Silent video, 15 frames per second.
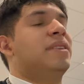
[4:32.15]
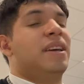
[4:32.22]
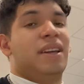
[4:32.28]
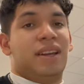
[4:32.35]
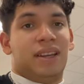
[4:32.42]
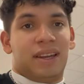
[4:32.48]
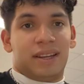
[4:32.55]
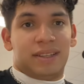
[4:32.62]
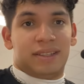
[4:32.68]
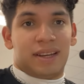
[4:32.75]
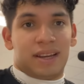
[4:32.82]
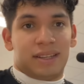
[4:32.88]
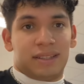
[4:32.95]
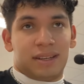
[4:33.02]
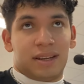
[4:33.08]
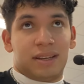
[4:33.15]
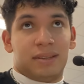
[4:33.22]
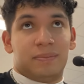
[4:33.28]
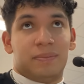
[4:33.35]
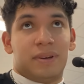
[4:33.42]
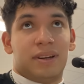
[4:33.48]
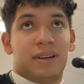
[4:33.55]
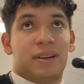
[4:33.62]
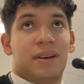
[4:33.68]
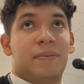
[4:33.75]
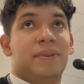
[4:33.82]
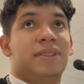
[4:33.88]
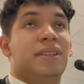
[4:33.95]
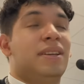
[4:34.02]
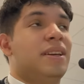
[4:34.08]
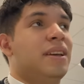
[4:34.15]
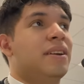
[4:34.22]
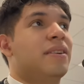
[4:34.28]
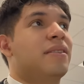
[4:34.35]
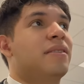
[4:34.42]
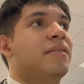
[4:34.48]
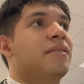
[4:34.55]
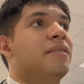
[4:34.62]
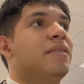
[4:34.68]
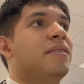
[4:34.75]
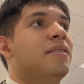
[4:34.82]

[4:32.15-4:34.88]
be taking like a science class, but coming to here